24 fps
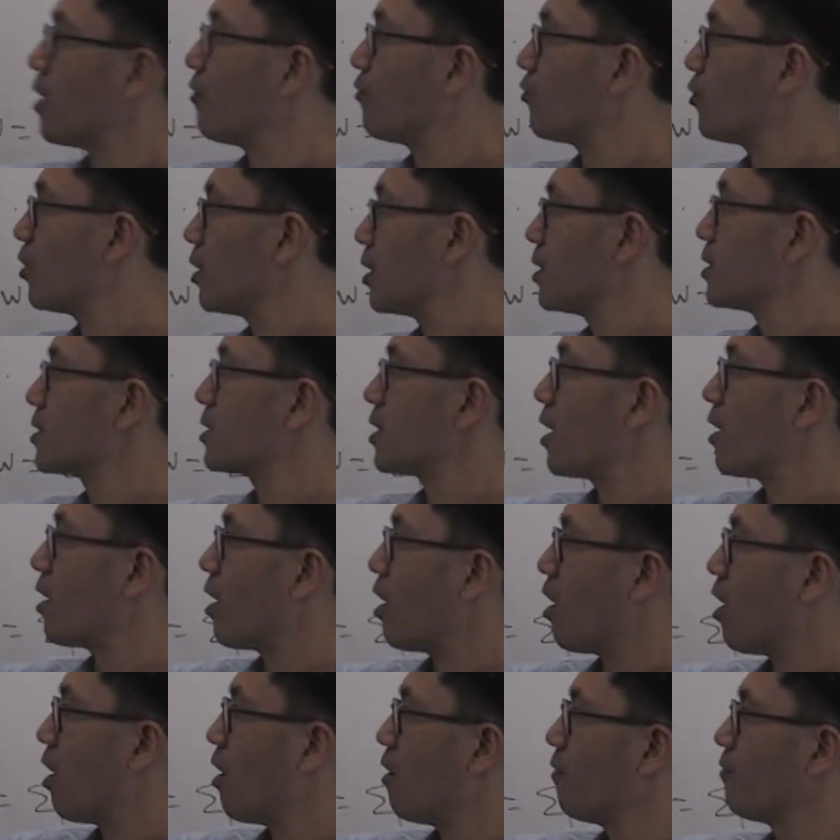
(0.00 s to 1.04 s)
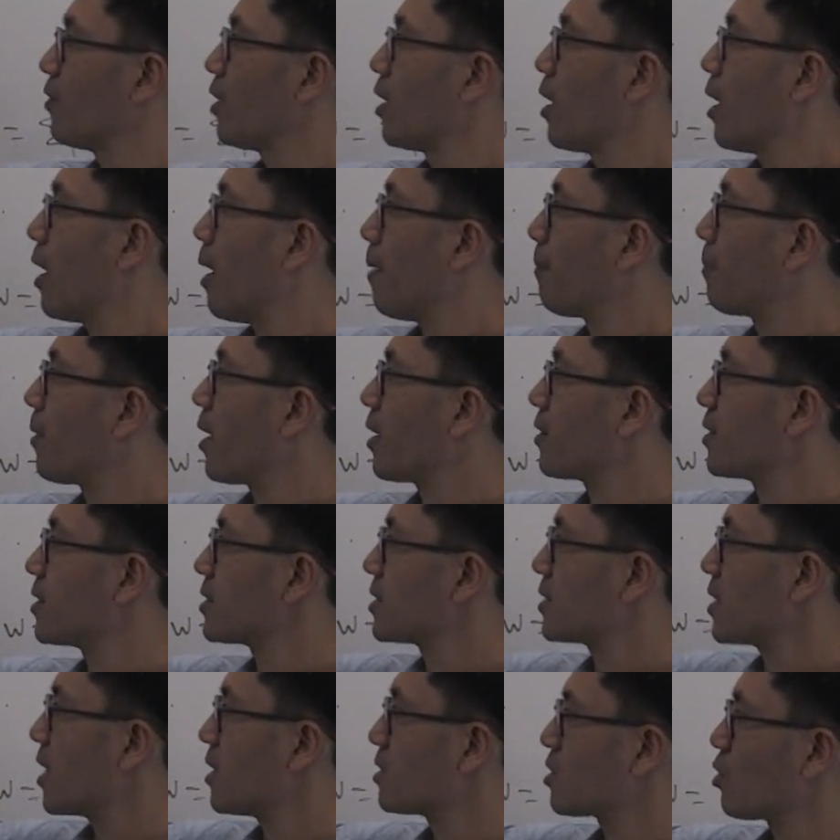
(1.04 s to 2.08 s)
if instead of applying this
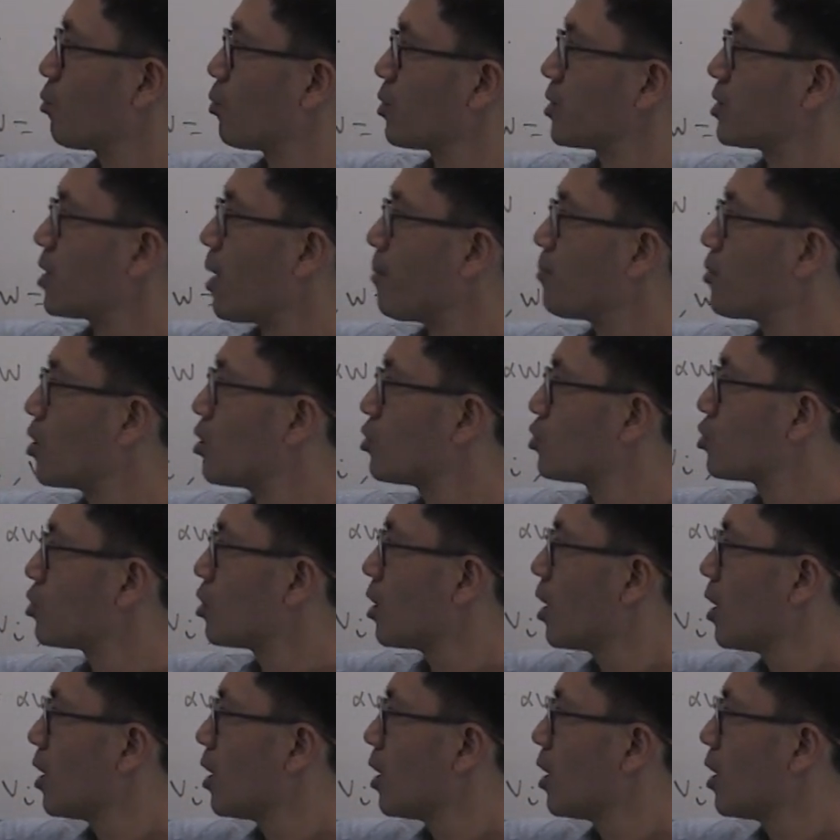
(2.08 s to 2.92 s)
tensor with W